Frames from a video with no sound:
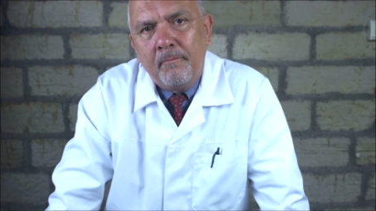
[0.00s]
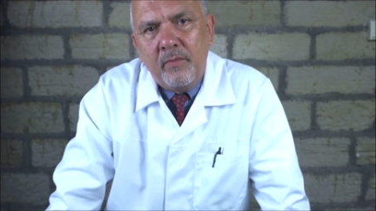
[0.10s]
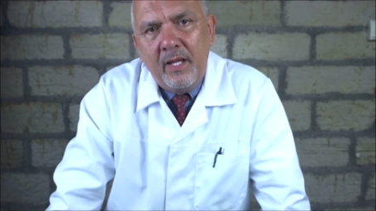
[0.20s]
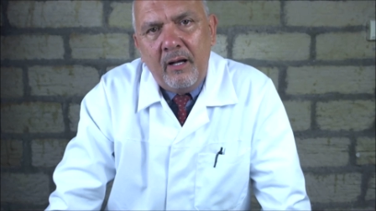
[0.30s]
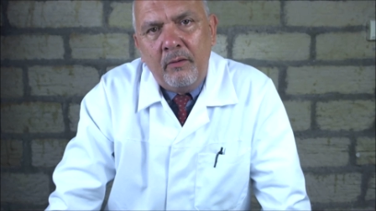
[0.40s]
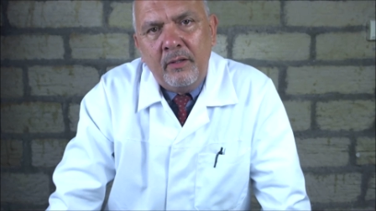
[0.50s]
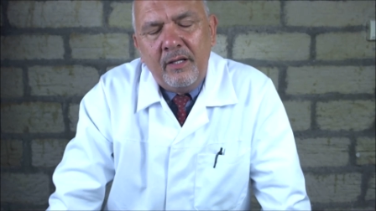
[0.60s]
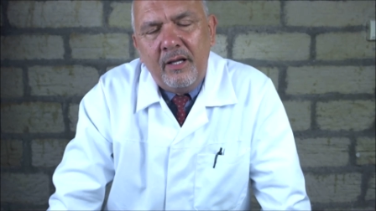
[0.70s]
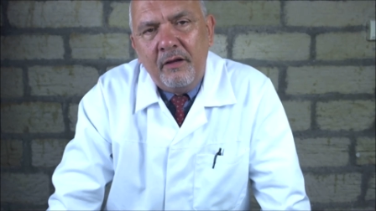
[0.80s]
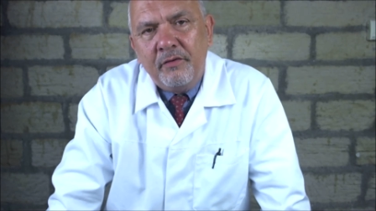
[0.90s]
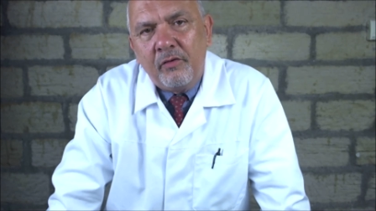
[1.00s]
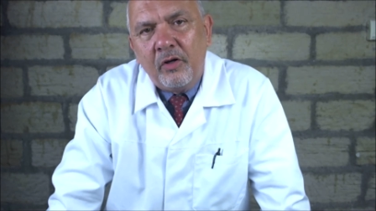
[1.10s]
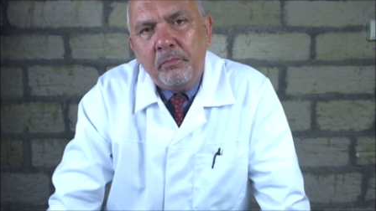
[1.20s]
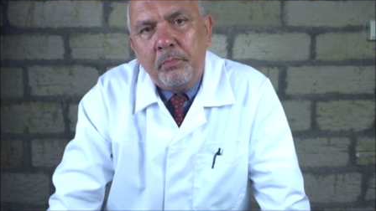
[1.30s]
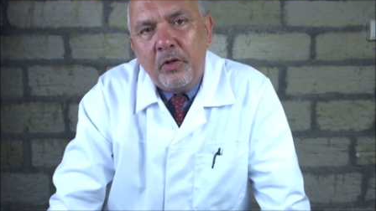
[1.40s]
Now, if you've got
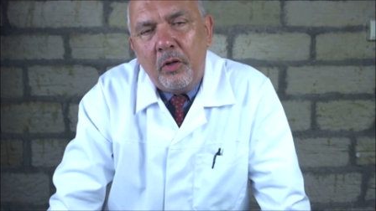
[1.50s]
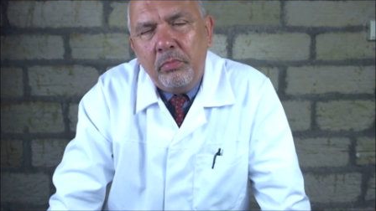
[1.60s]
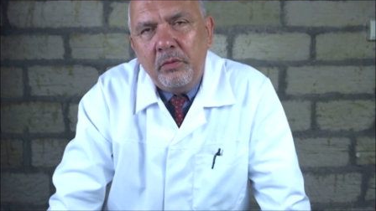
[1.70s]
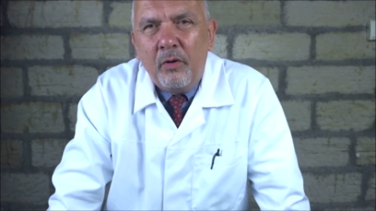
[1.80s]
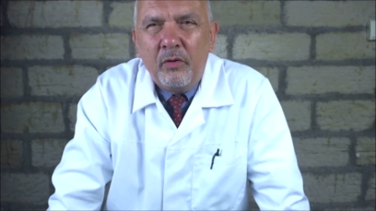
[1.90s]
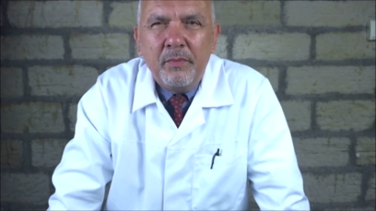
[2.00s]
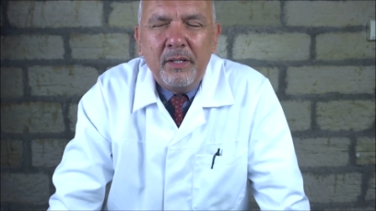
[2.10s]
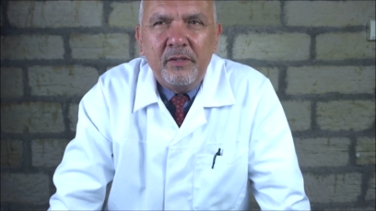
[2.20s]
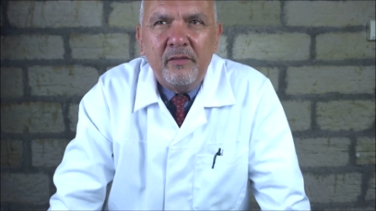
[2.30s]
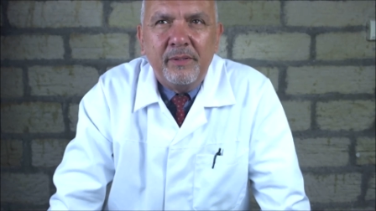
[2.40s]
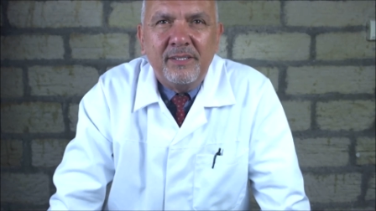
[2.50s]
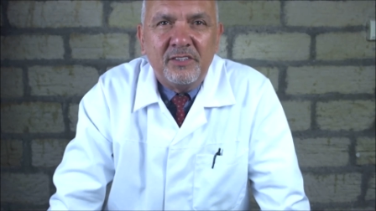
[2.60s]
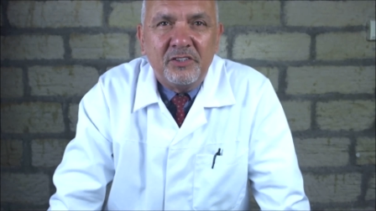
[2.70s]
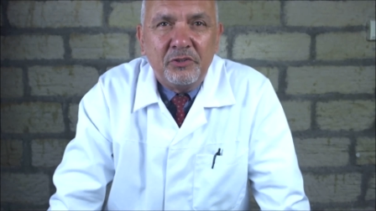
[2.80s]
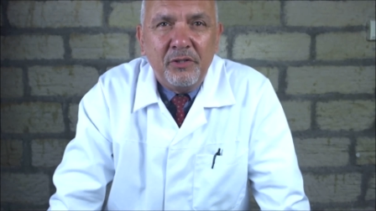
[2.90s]
a problem, or maybe you've been
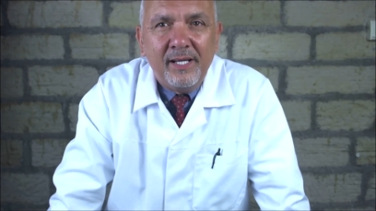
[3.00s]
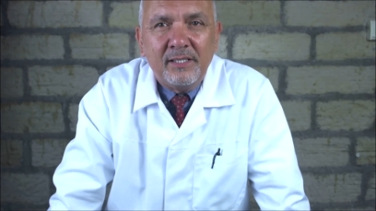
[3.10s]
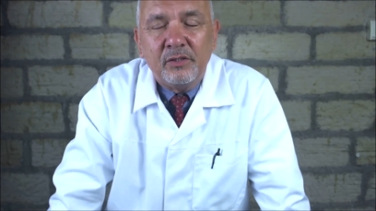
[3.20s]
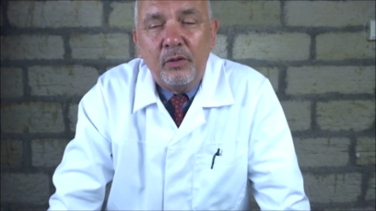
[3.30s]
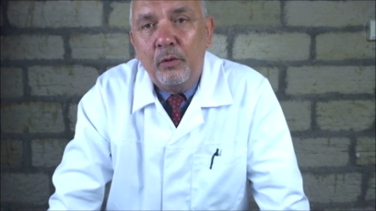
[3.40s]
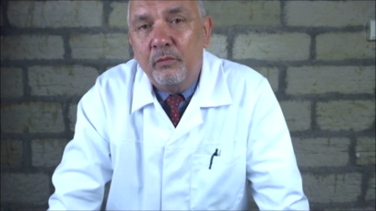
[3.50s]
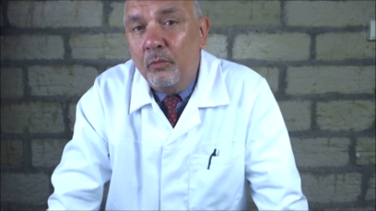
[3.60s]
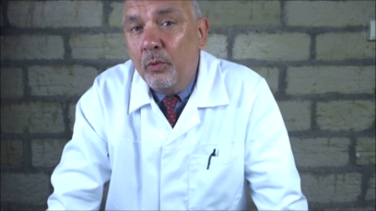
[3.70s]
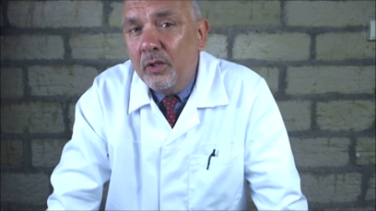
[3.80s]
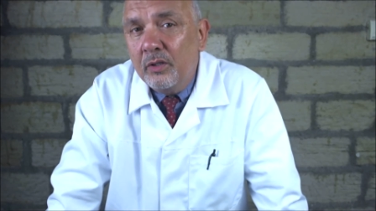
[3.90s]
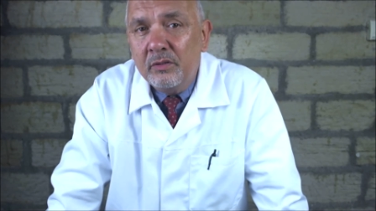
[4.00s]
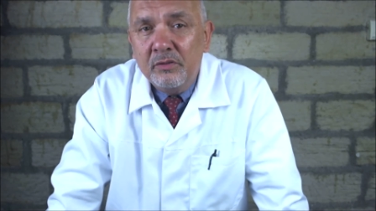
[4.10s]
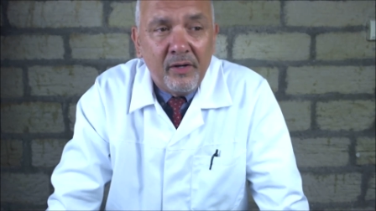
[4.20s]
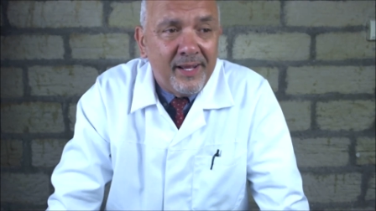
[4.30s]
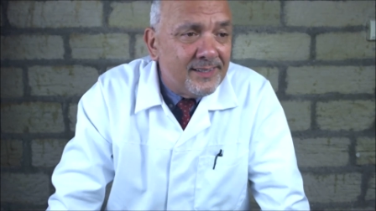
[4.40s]
stressed, overworked,
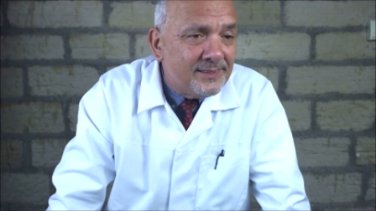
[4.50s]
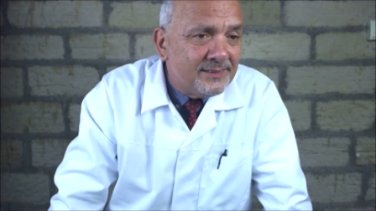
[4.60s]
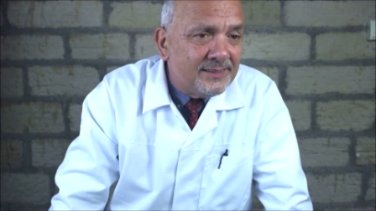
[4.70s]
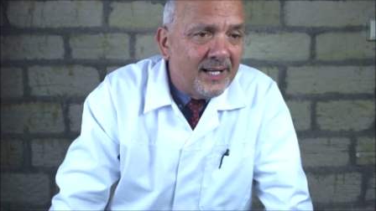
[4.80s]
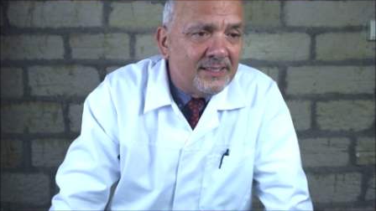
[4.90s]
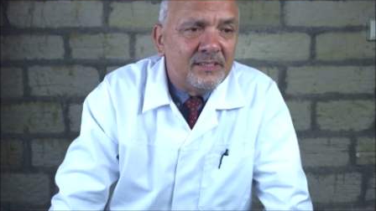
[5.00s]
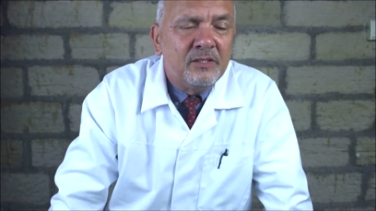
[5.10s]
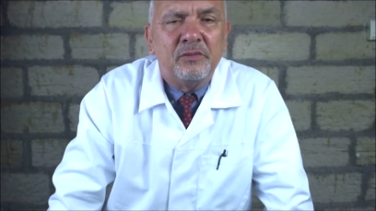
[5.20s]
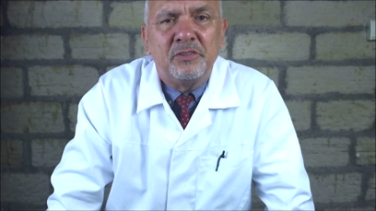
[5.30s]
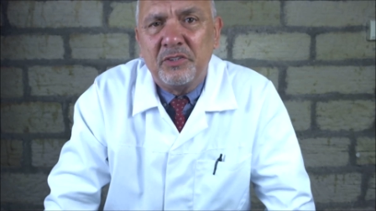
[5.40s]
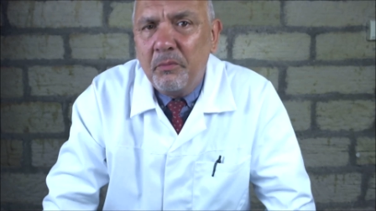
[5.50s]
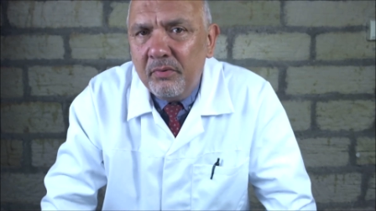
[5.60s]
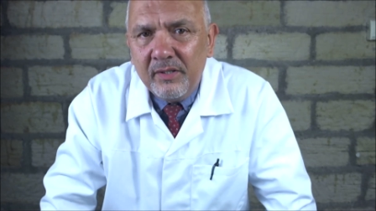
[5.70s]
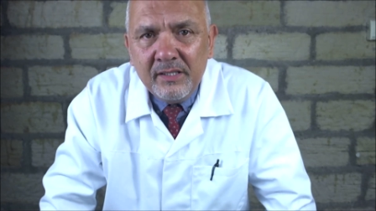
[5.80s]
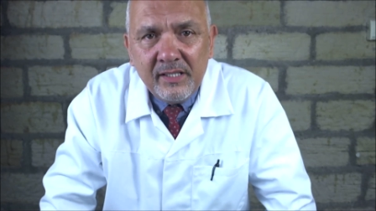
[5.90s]
not exercising, or
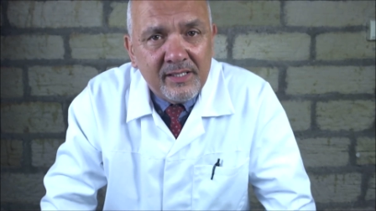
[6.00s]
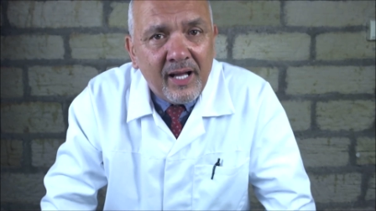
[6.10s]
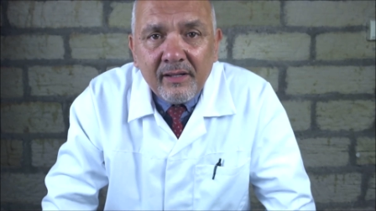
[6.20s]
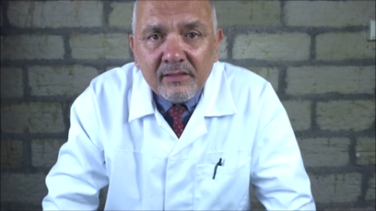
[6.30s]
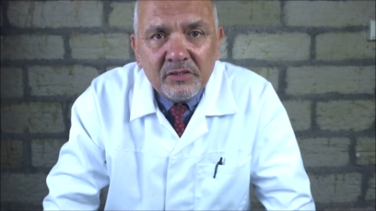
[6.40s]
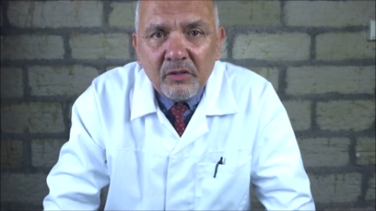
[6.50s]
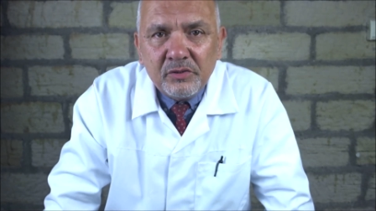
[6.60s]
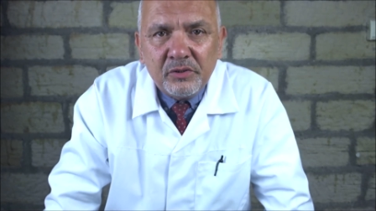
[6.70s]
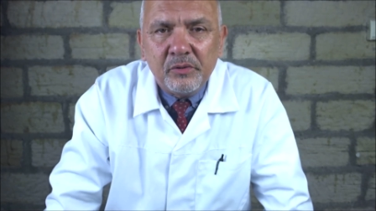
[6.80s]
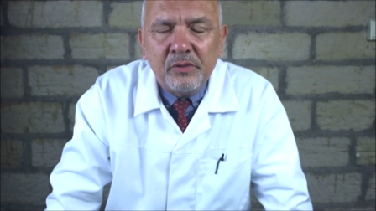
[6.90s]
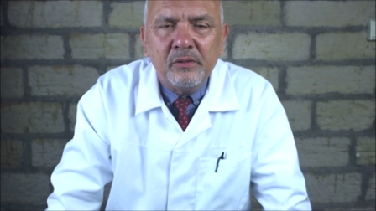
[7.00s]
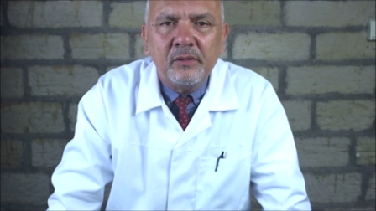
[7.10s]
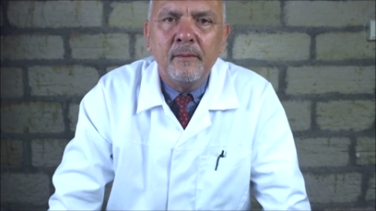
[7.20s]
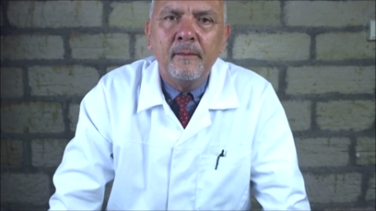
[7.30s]
something, your diet's not too good,